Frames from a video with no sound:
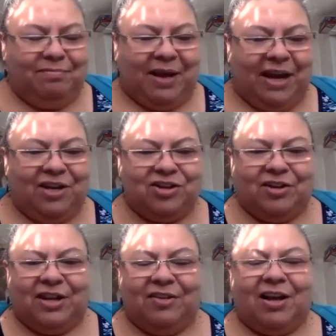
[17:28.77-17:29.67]
page on
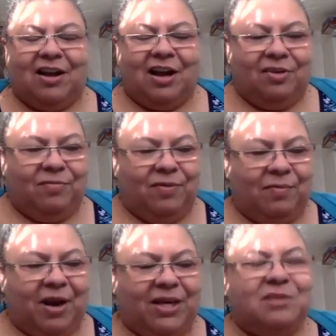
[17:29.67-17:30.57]
there that kind of
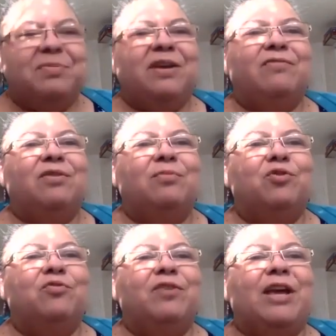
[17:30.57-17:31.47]
reminded me of the
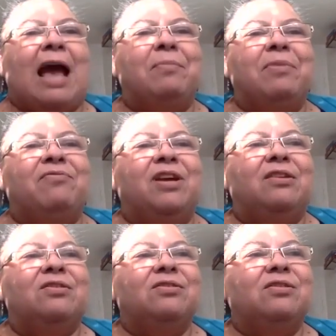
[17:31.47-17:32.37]
movie Happy Feet.